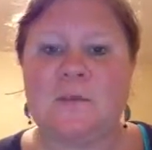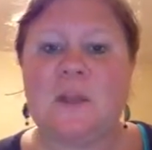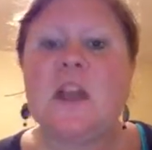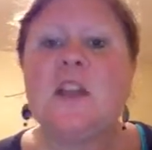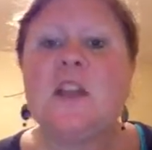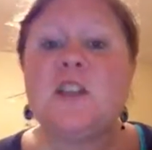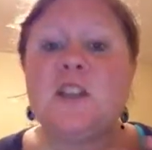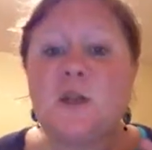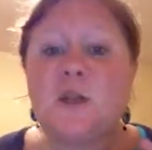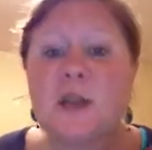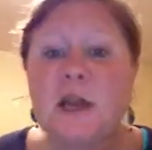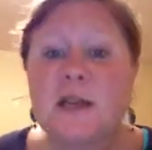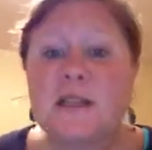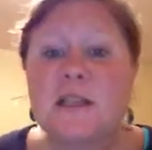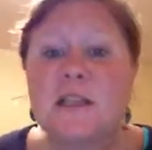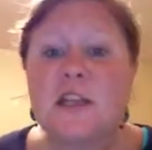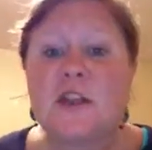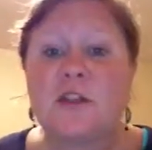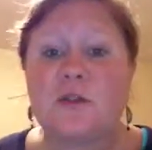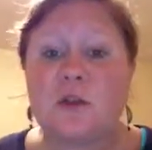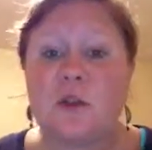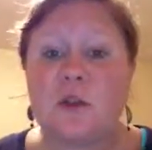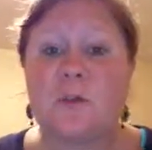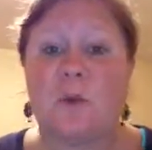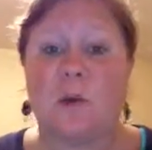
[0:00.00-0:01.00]
So that's a
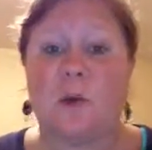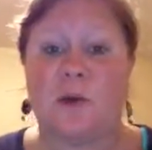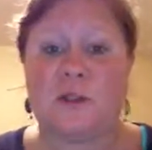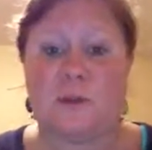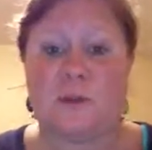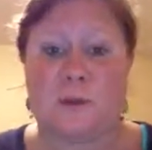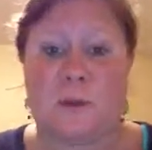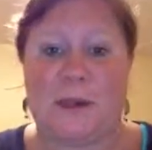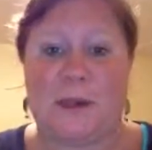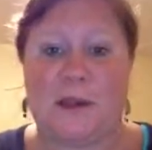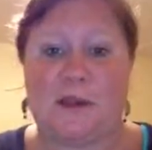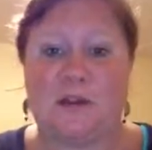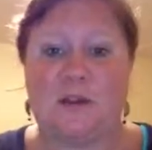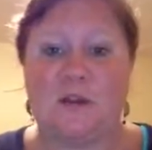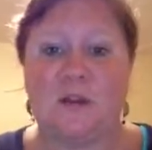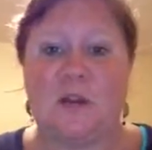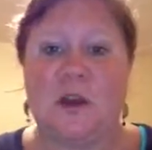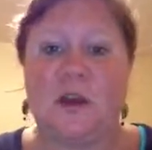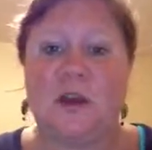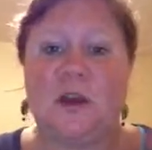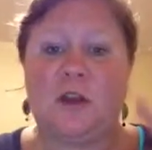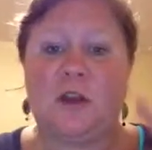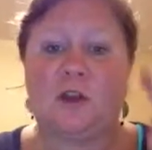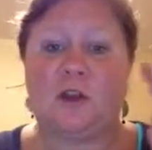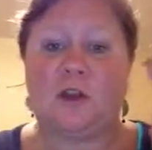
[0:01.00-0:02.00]
3-point speech.
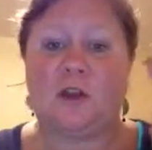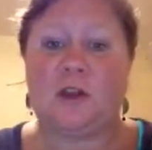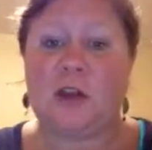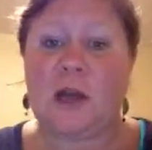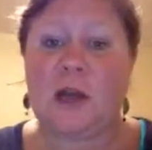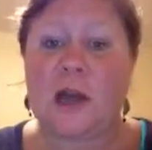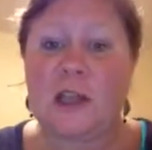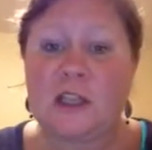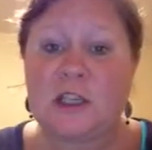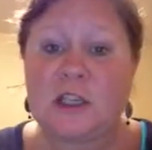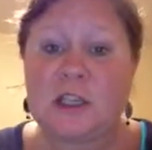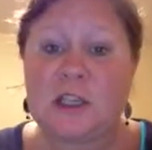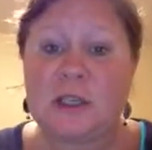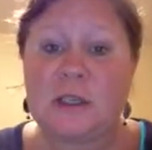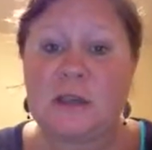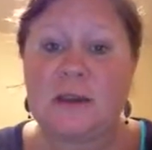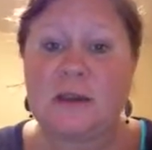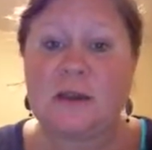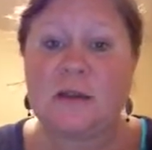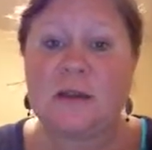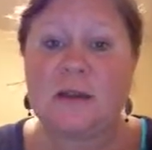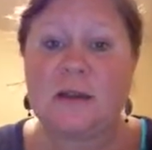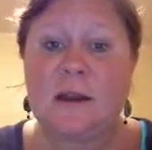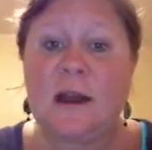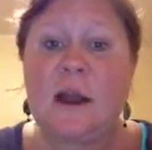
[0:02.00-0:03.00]
Your introduction,
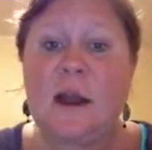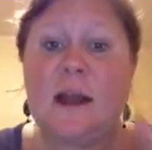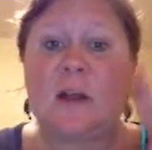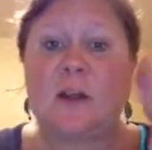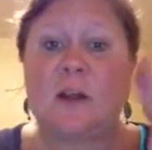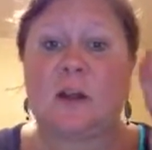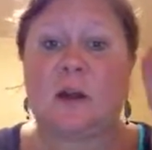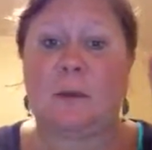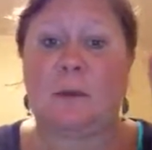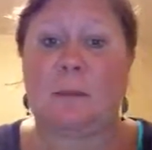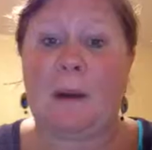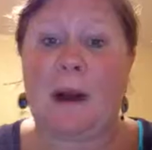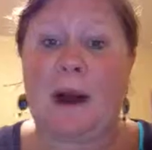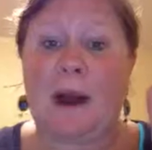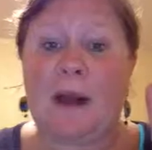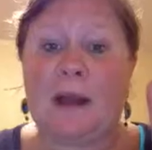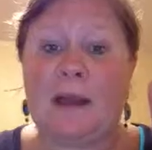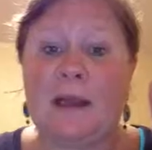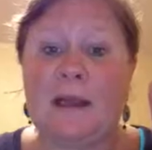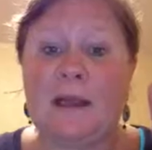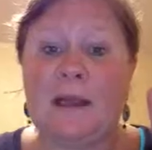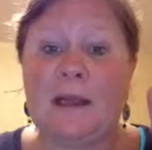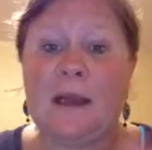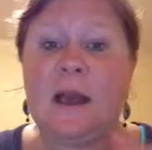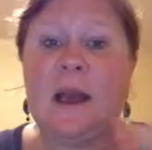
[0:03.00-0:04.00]
your
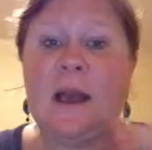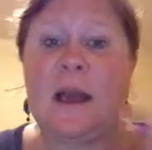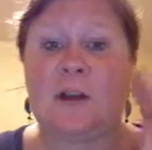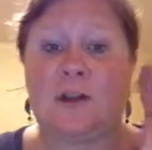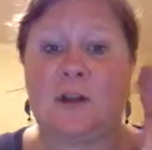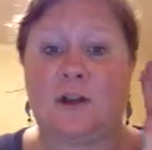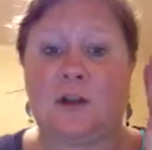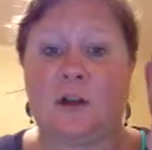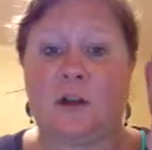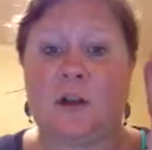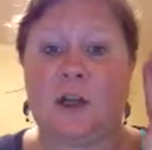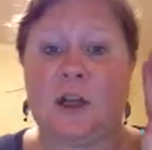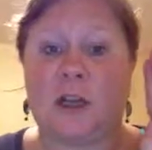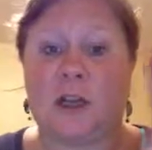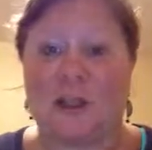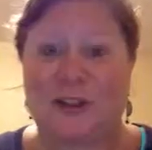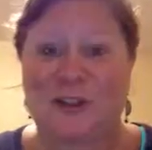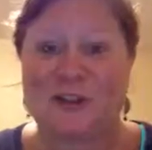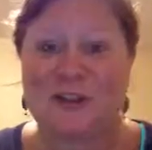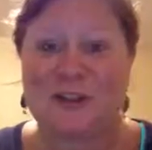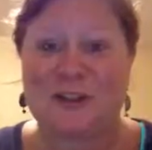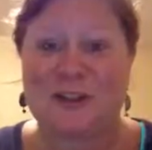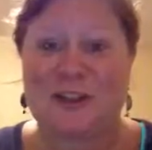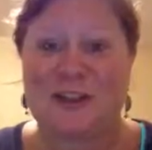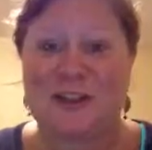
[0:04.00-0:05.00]
body, and your
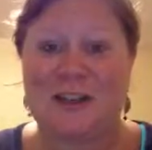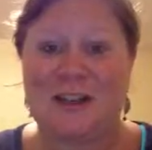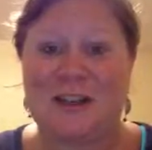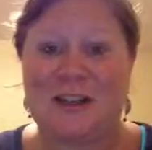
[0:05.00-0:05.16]
conclusion.